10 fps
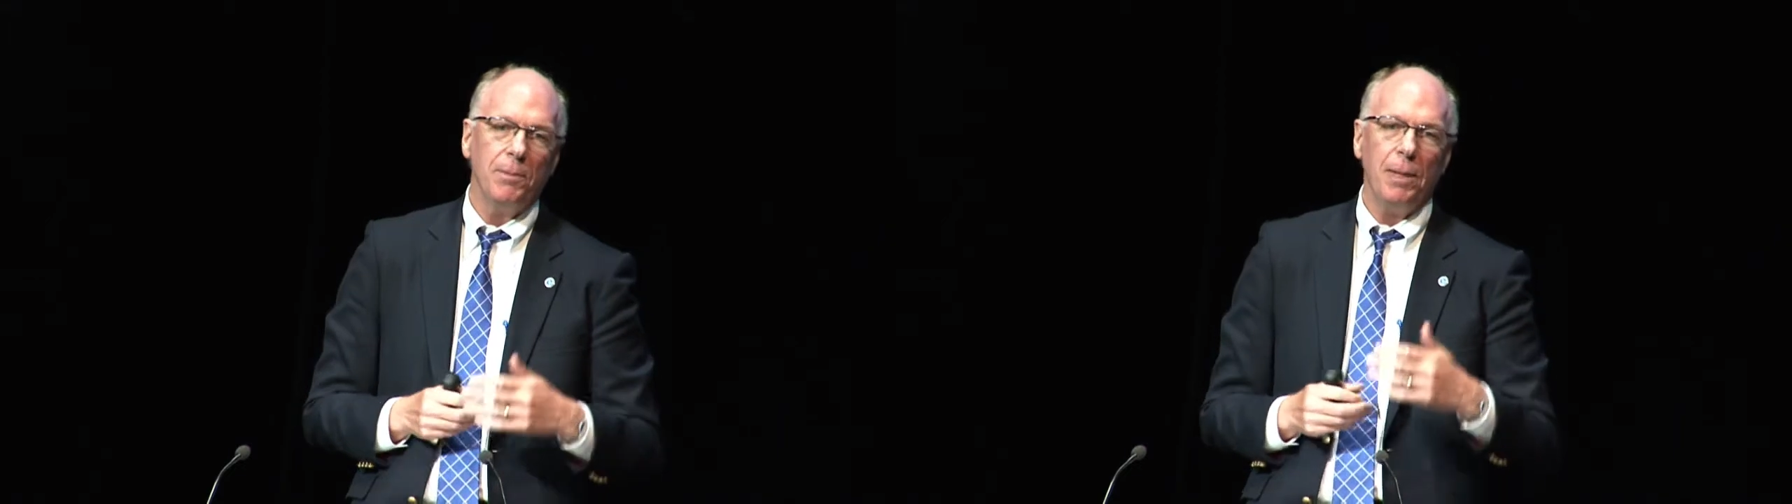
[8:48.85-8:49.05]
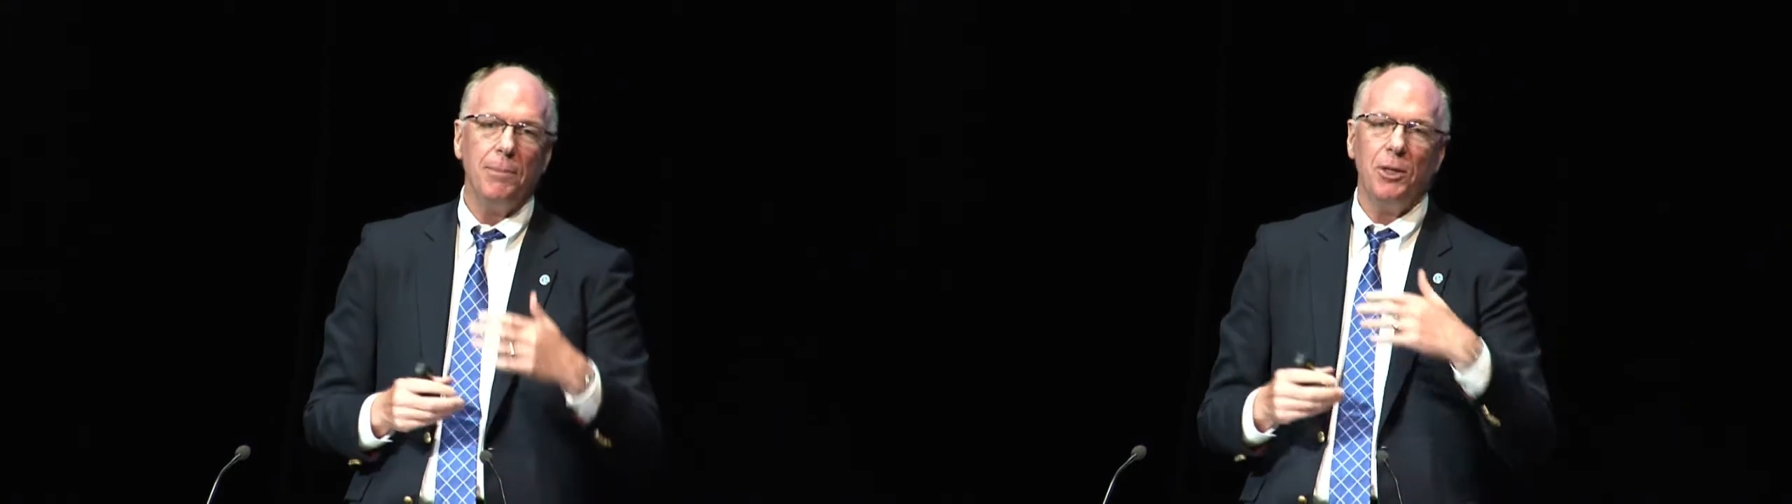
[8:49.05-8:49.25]

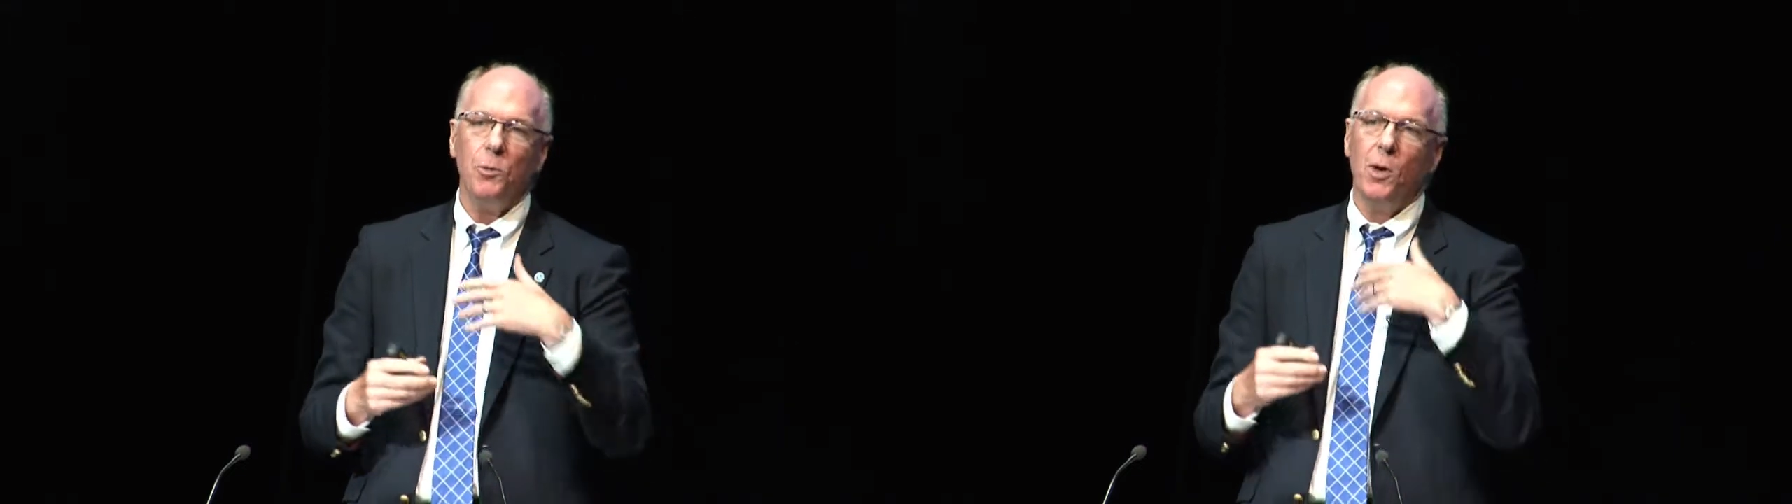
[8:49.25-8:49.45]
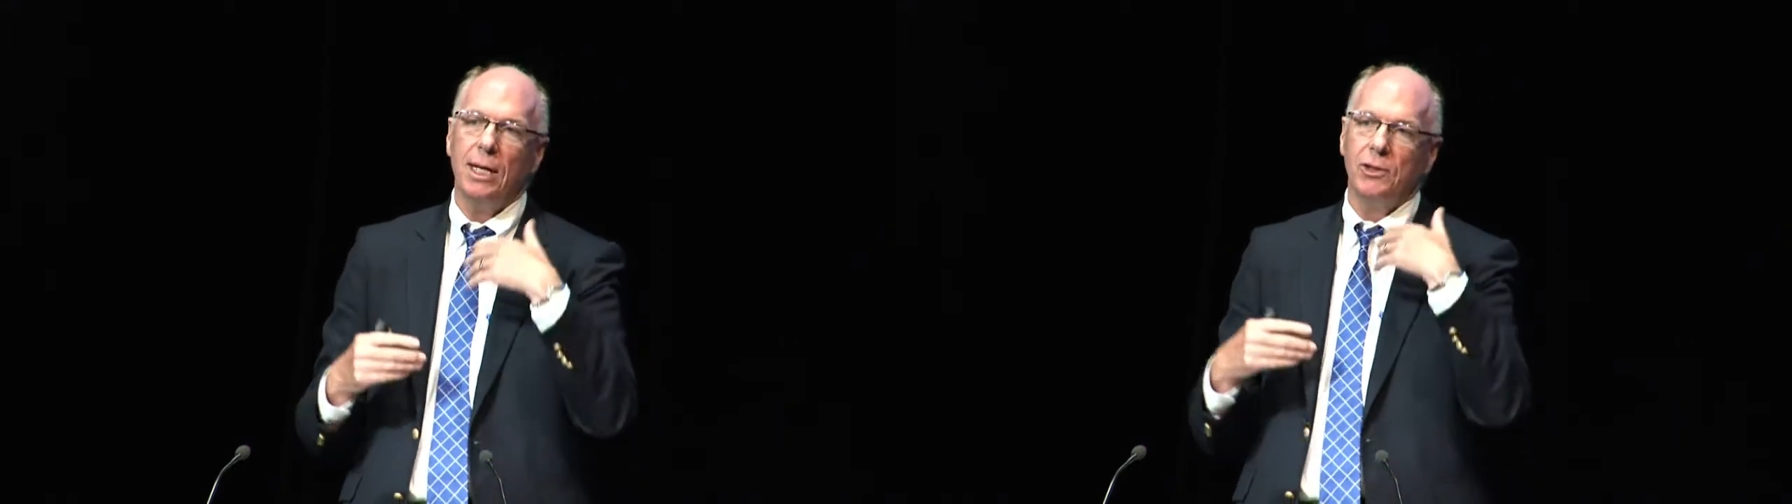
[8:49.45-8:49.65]
Maybe you
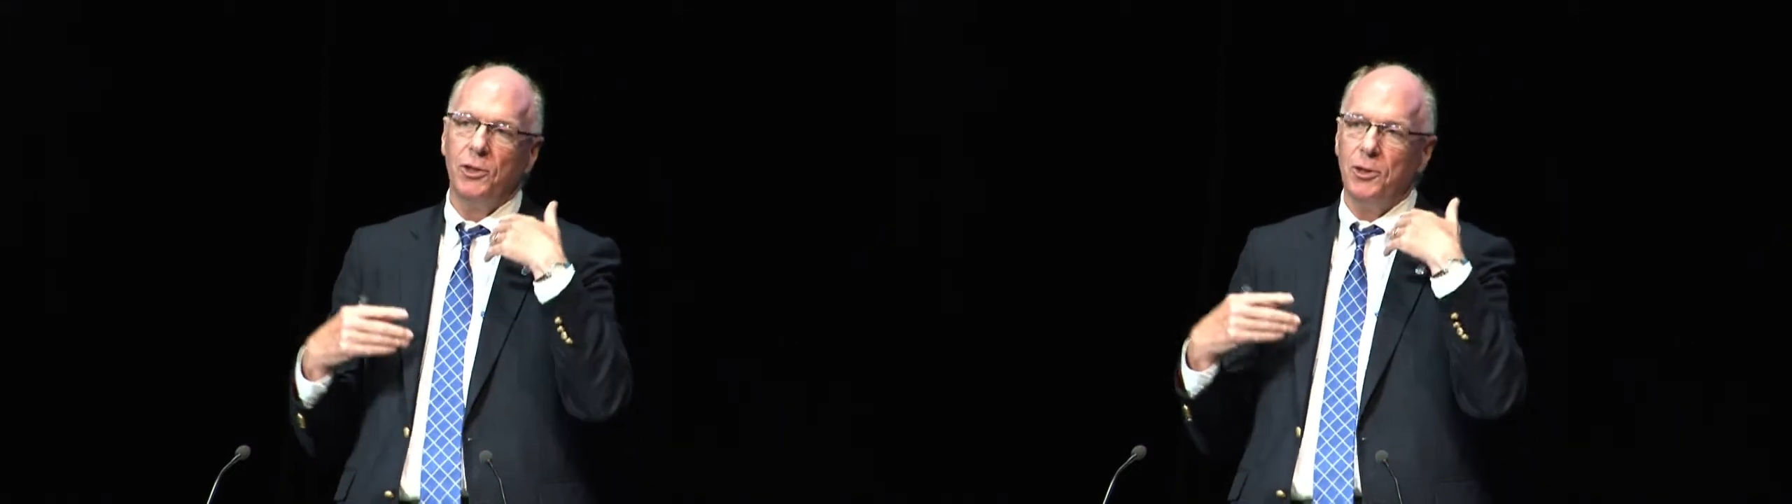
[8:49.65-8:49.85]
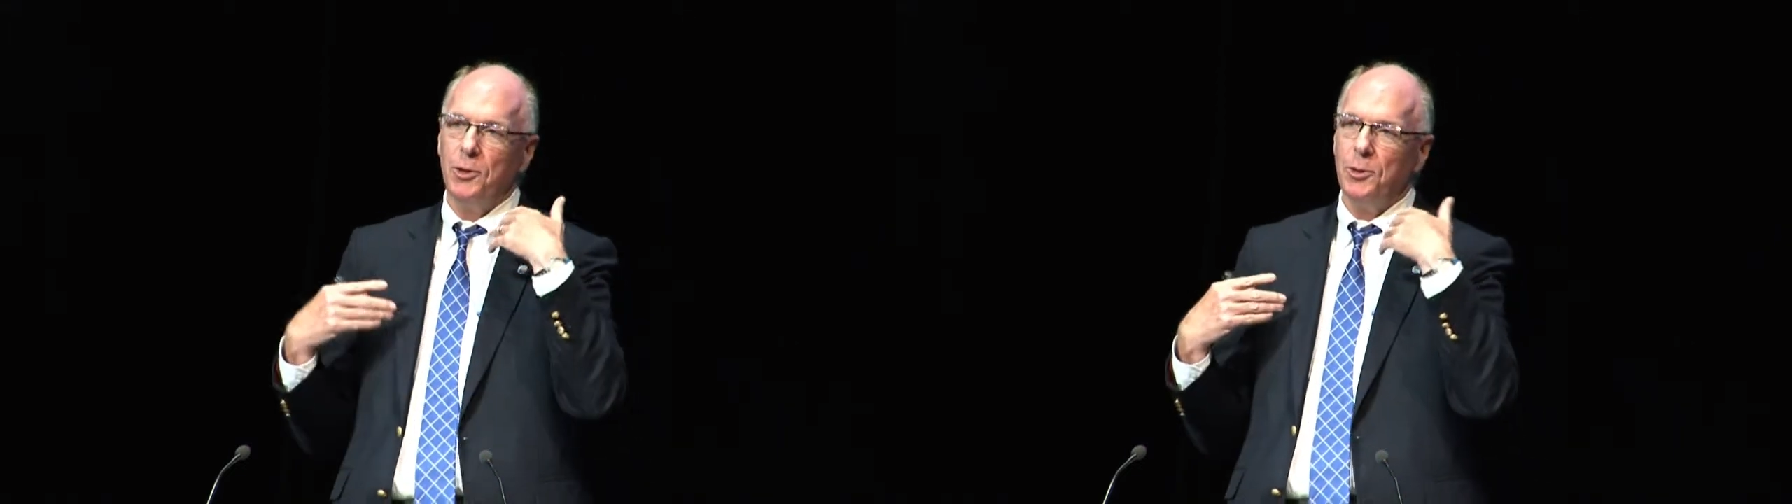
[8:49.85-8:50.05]
want
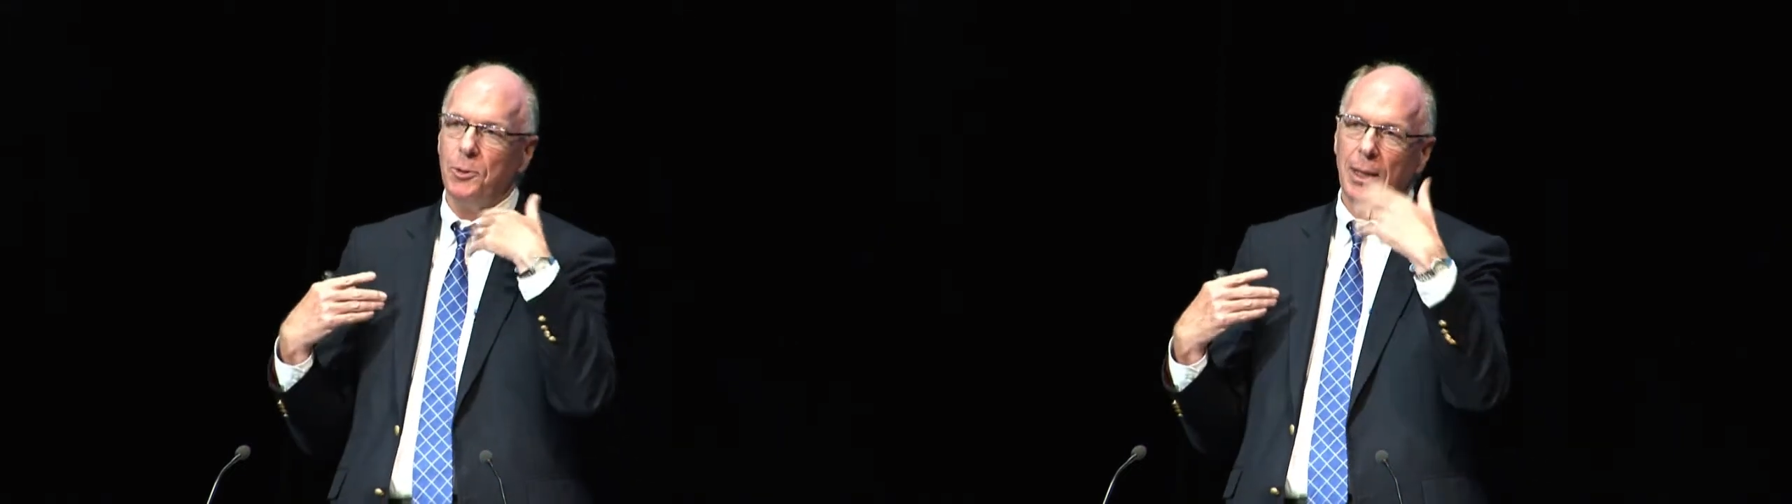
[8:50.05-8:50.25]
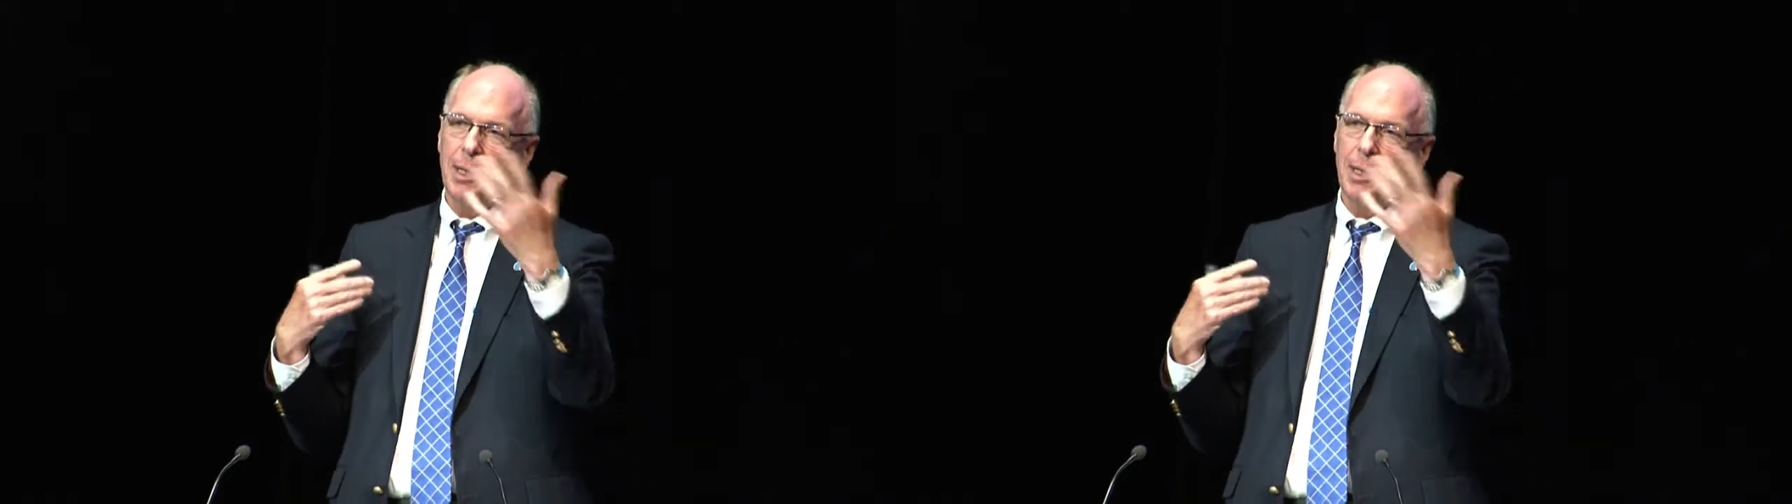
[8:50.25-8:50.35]
to